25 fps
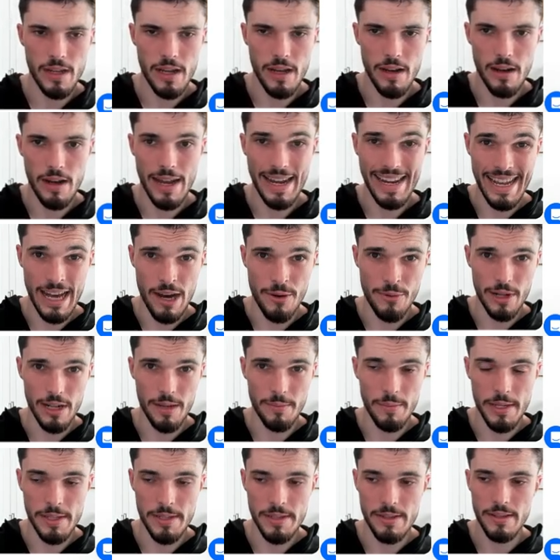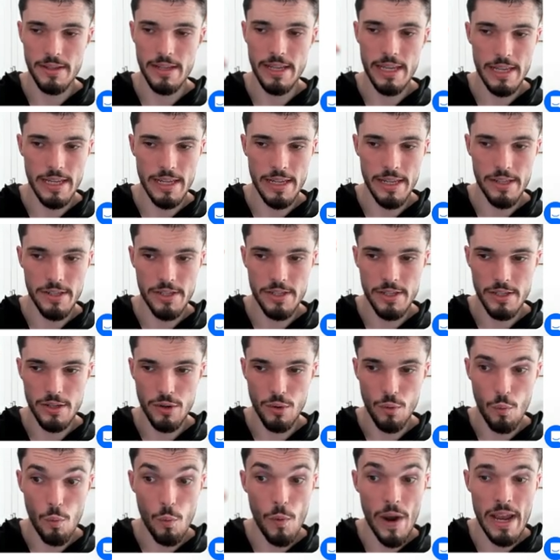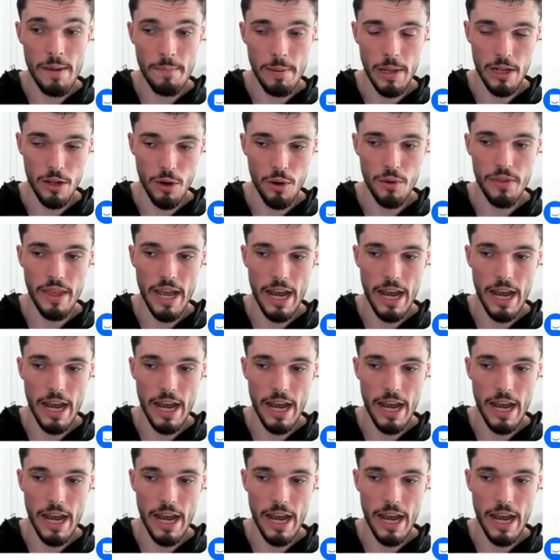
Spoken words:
account limit is way below